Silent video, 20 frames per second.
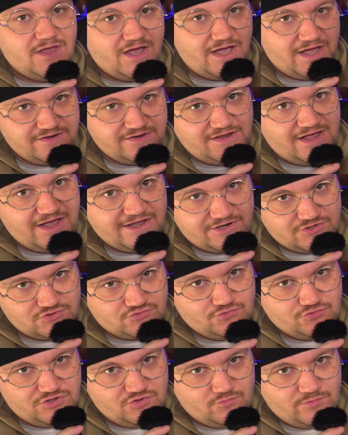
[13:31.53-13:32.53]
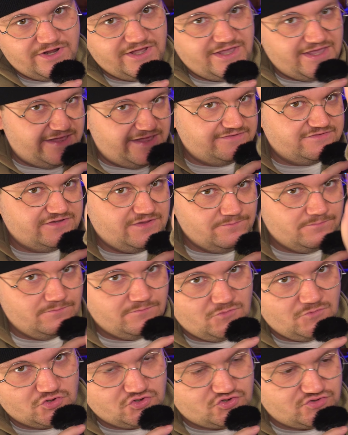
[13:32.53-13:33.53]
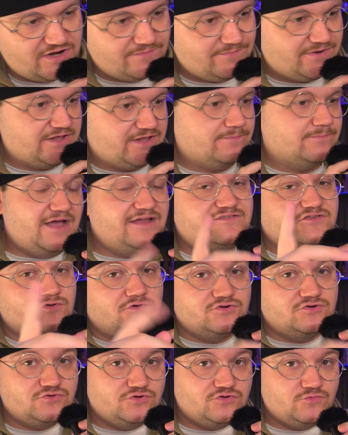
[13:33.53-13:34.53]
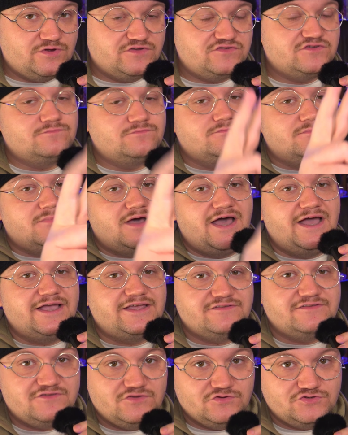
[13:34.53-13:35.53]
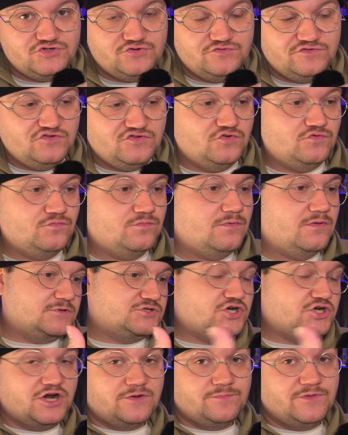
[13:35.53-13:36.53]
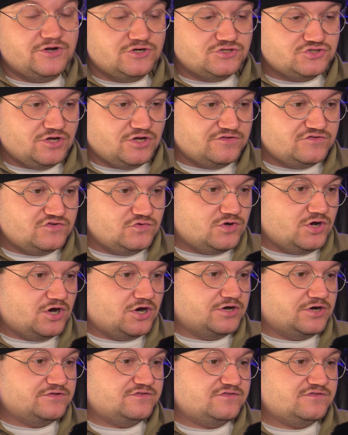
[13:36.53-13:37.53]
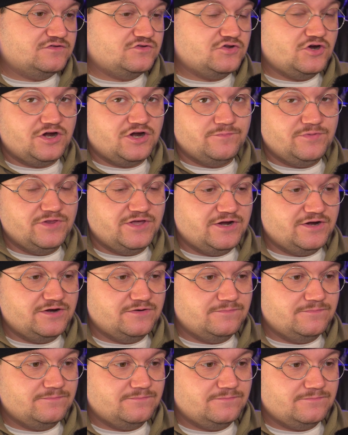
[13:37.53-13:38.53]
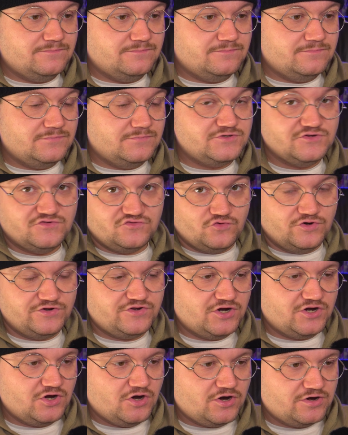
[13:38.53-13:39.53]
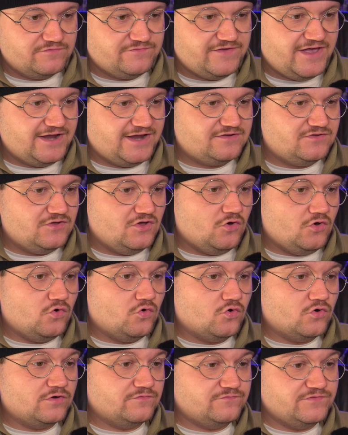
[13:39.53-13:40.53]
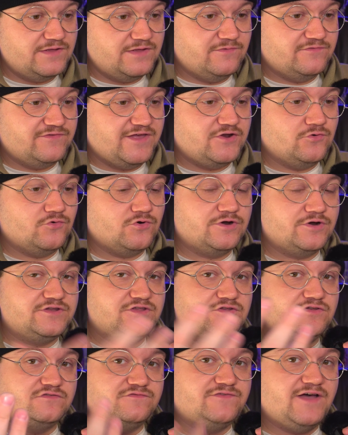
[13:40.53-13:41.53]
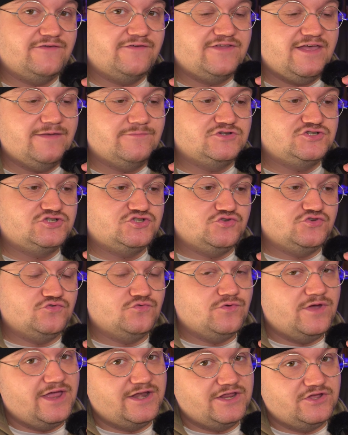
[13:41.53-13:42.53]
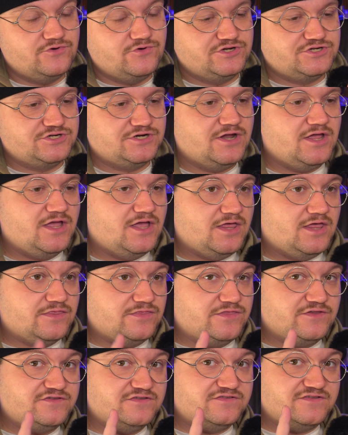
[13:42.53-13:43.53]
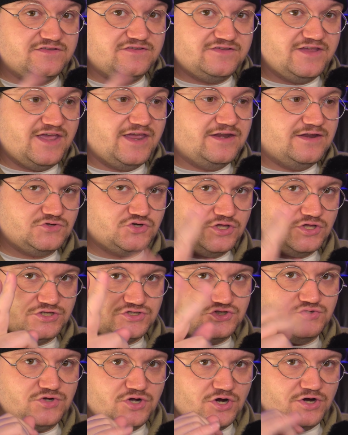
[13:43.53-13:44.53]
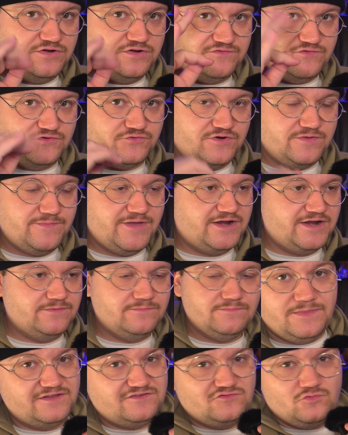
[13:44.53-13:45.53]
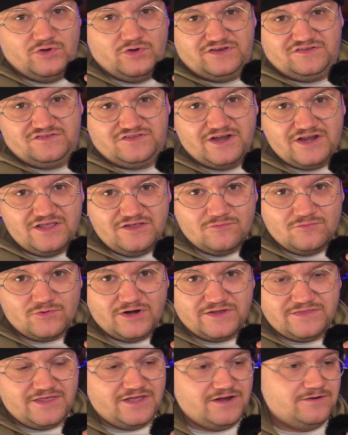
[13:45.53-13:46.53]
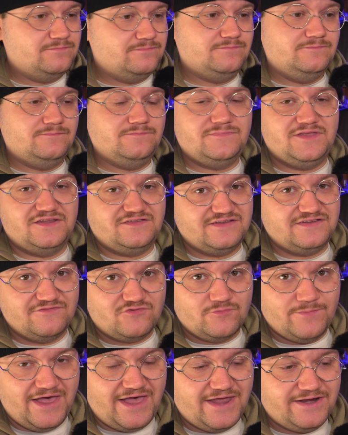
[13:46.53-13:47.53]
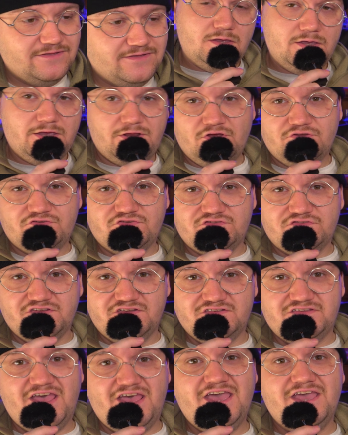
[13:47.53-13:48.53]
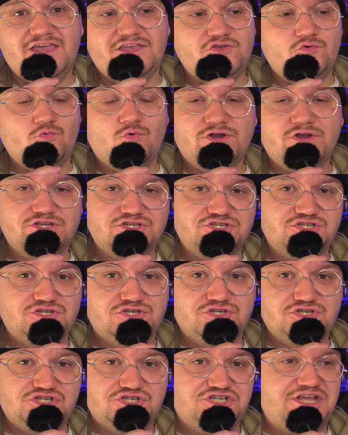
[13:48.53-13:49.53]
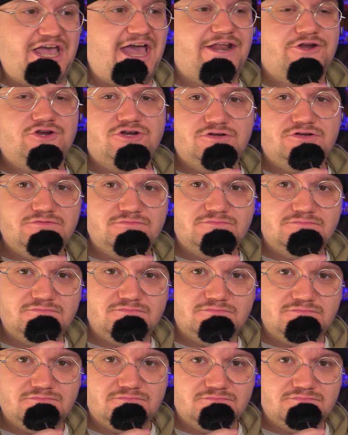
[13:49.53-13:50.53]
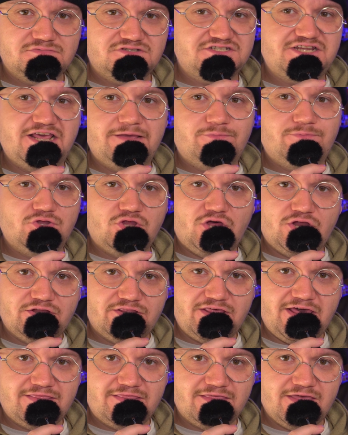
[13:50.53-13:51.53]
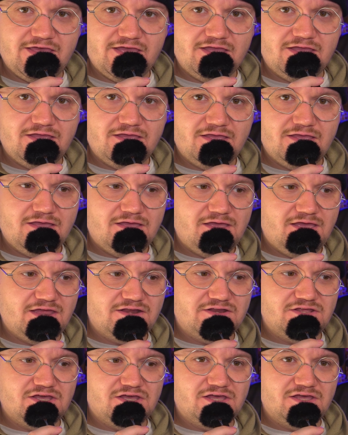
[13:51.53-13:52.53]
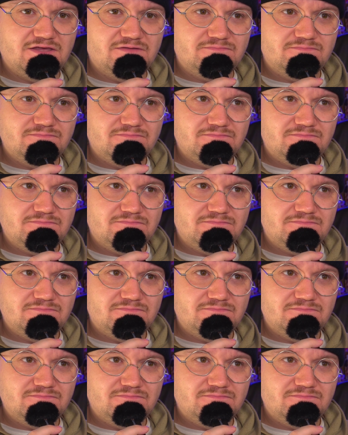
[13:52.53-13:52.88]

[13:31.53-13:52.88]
I controlled it when I cast it. Good try, buddy. I still control the wizard. I can still choose 2. Target player draws 2 cards. Target player destroy target artifact, or Flame of Anor deals 5 damage to any creature. This is insane. Drawing 2 cards for 3 mana, that's quick study right there. That's never bad. It also says, hey, you want a Shatter stapled onto that thing, and a